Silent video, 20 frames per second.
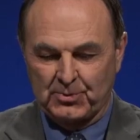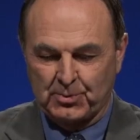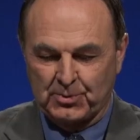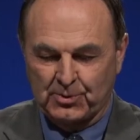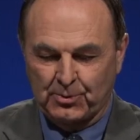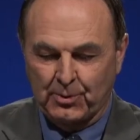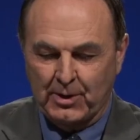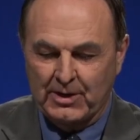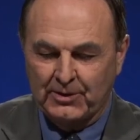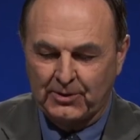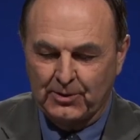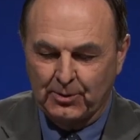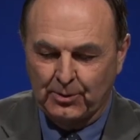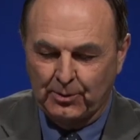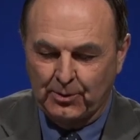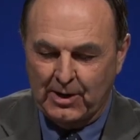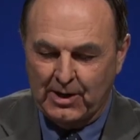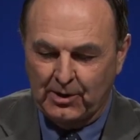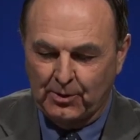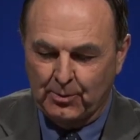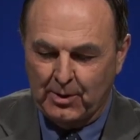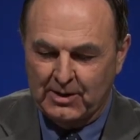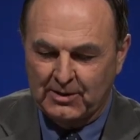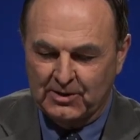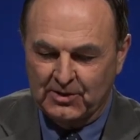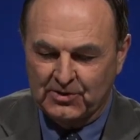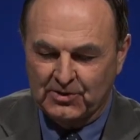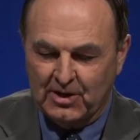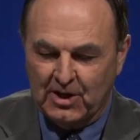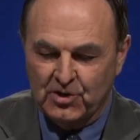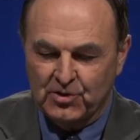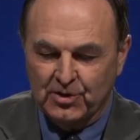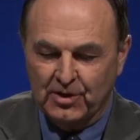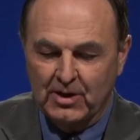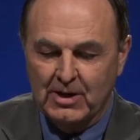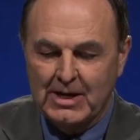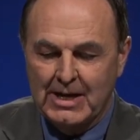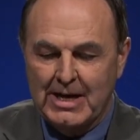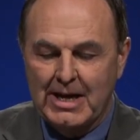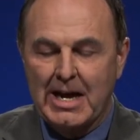was great though. Great great discussion.
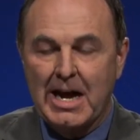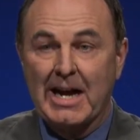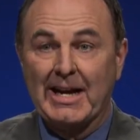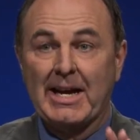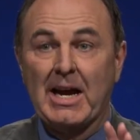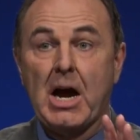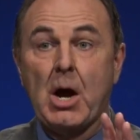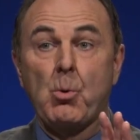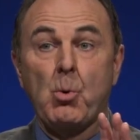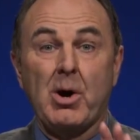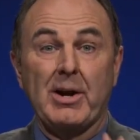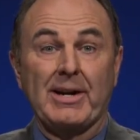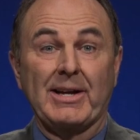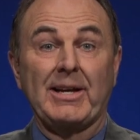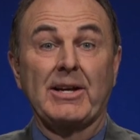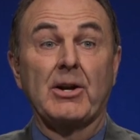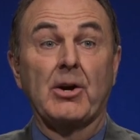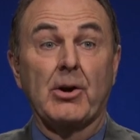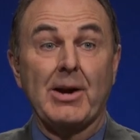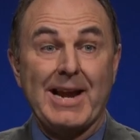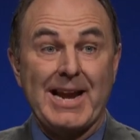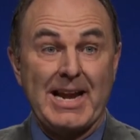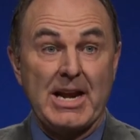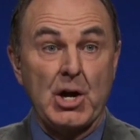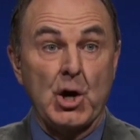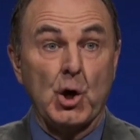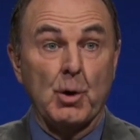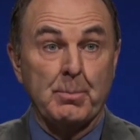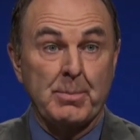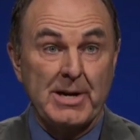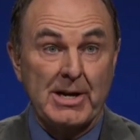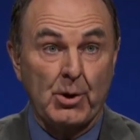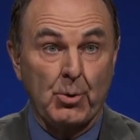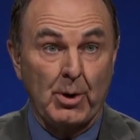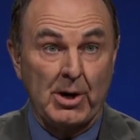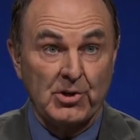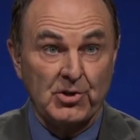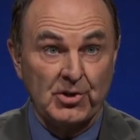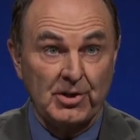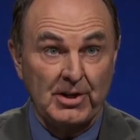I got, I want to get our AARP
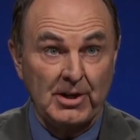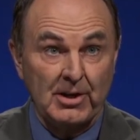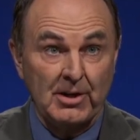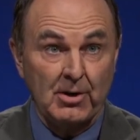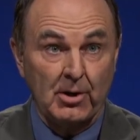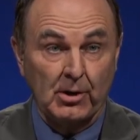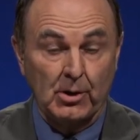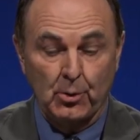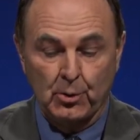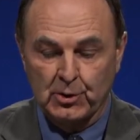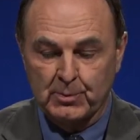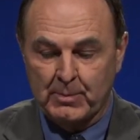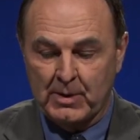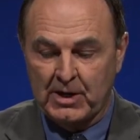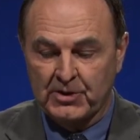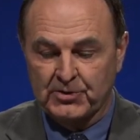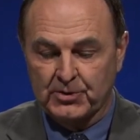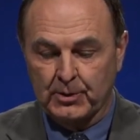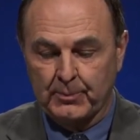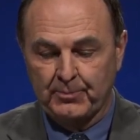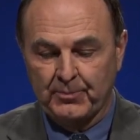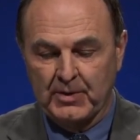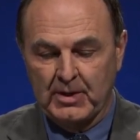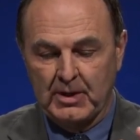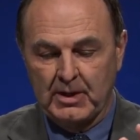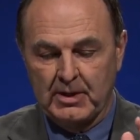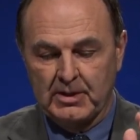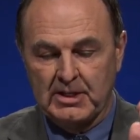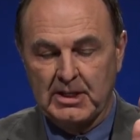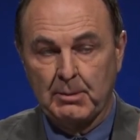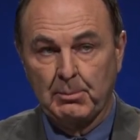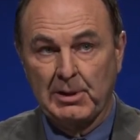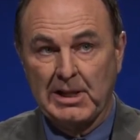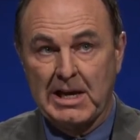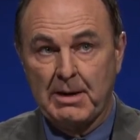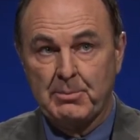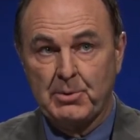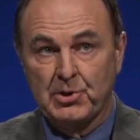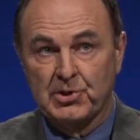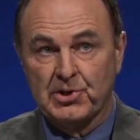question in. Our co-sponsor, Tim
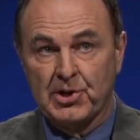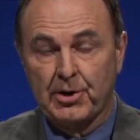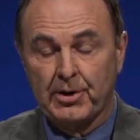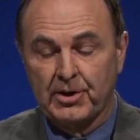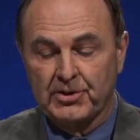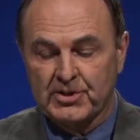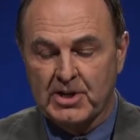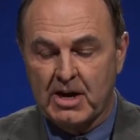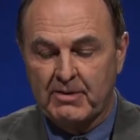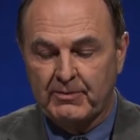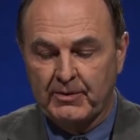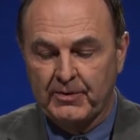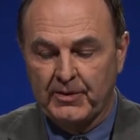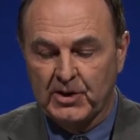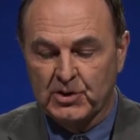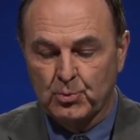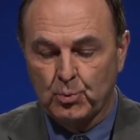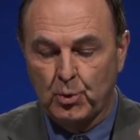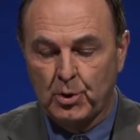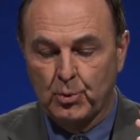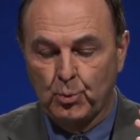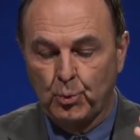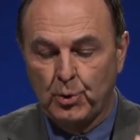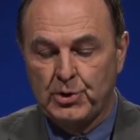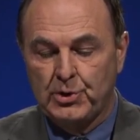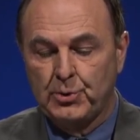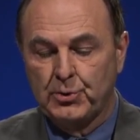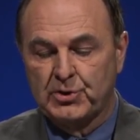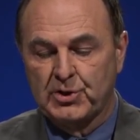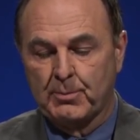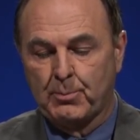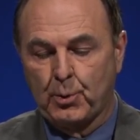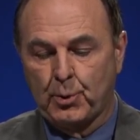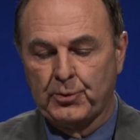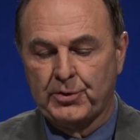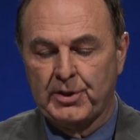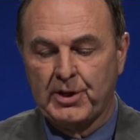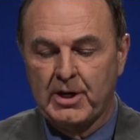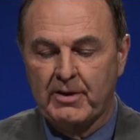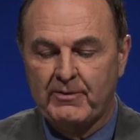Lamb, you start us off on this one. Would you
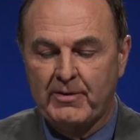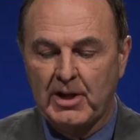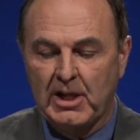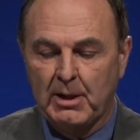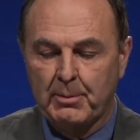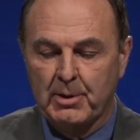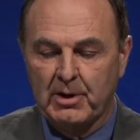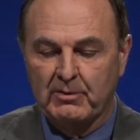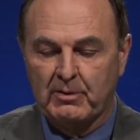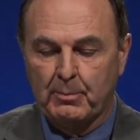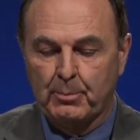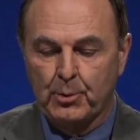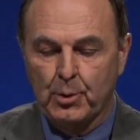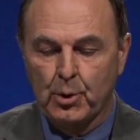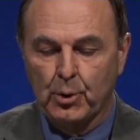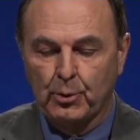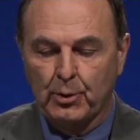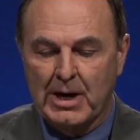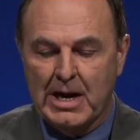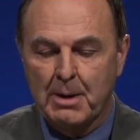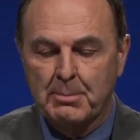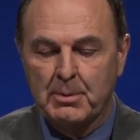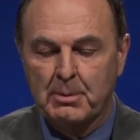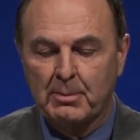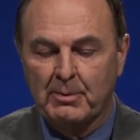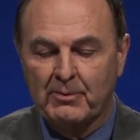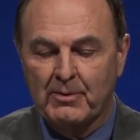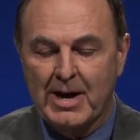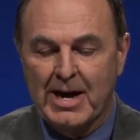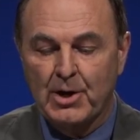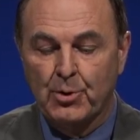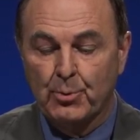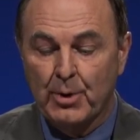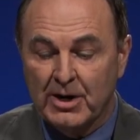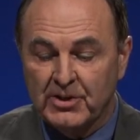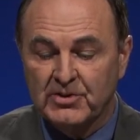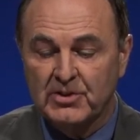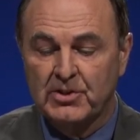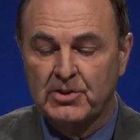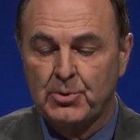support the development of a program to provide
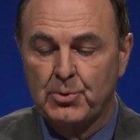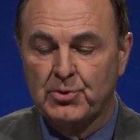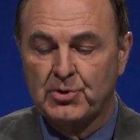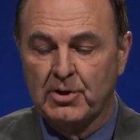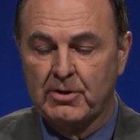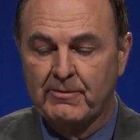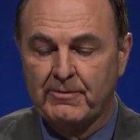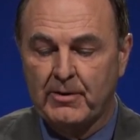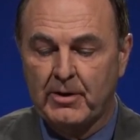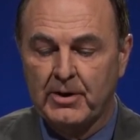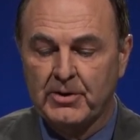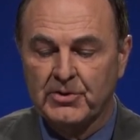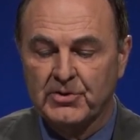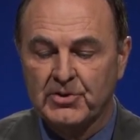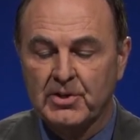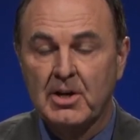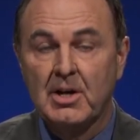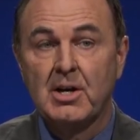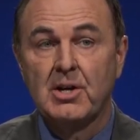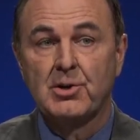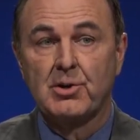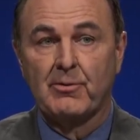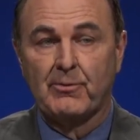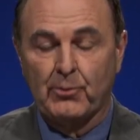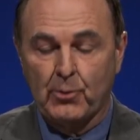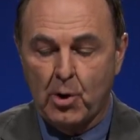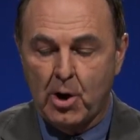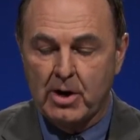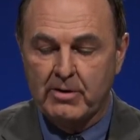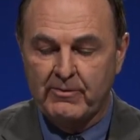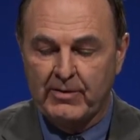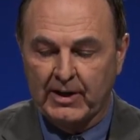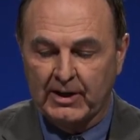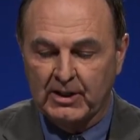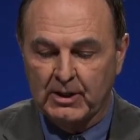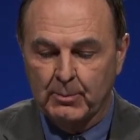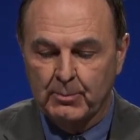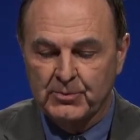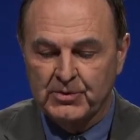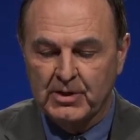restitution funds to fraud
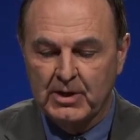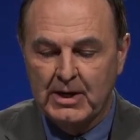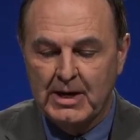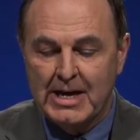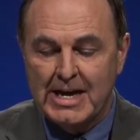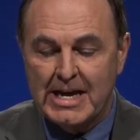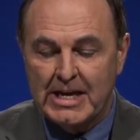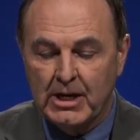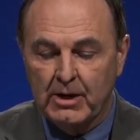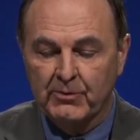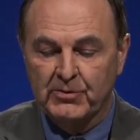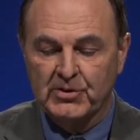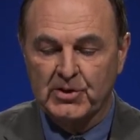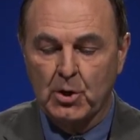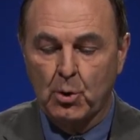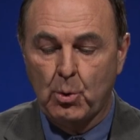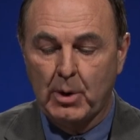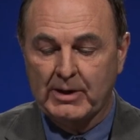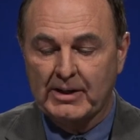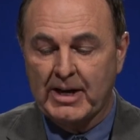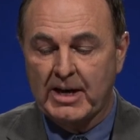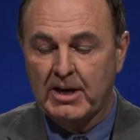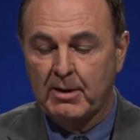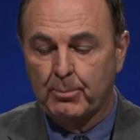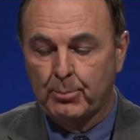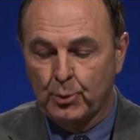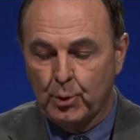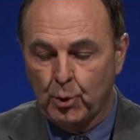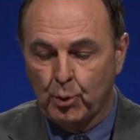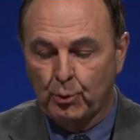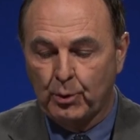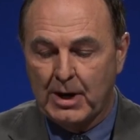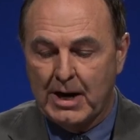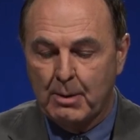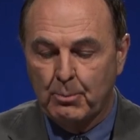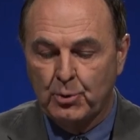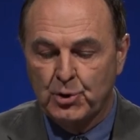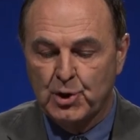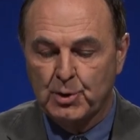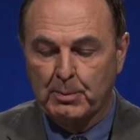victims? And if so, what kind of program
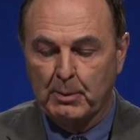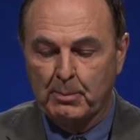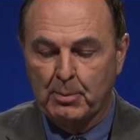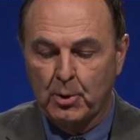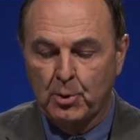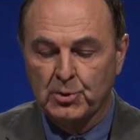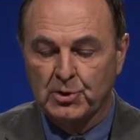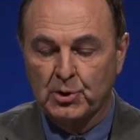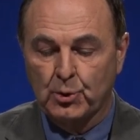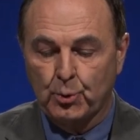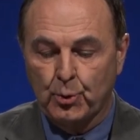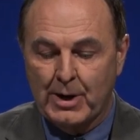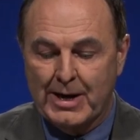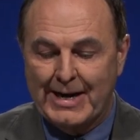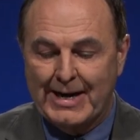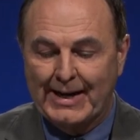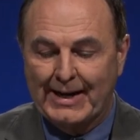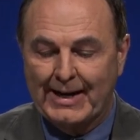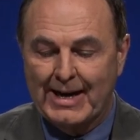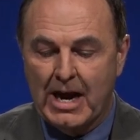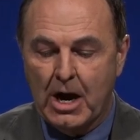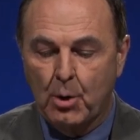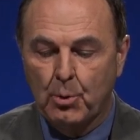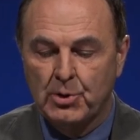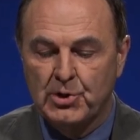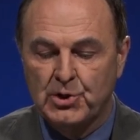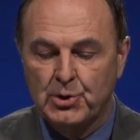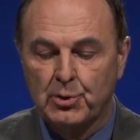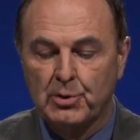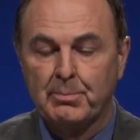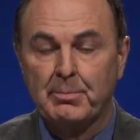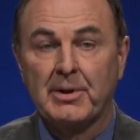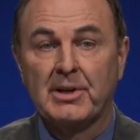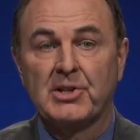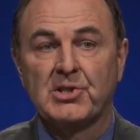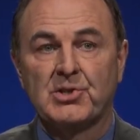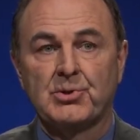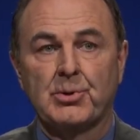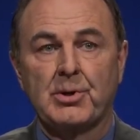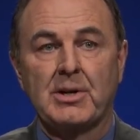would you propose creating and how would you
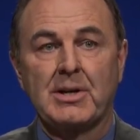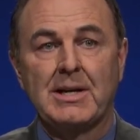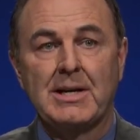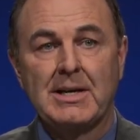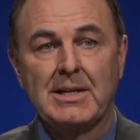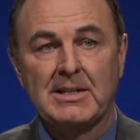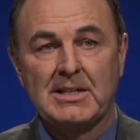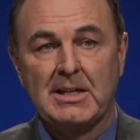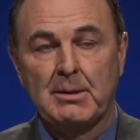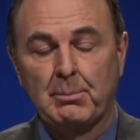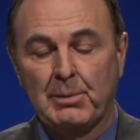administer it? Tim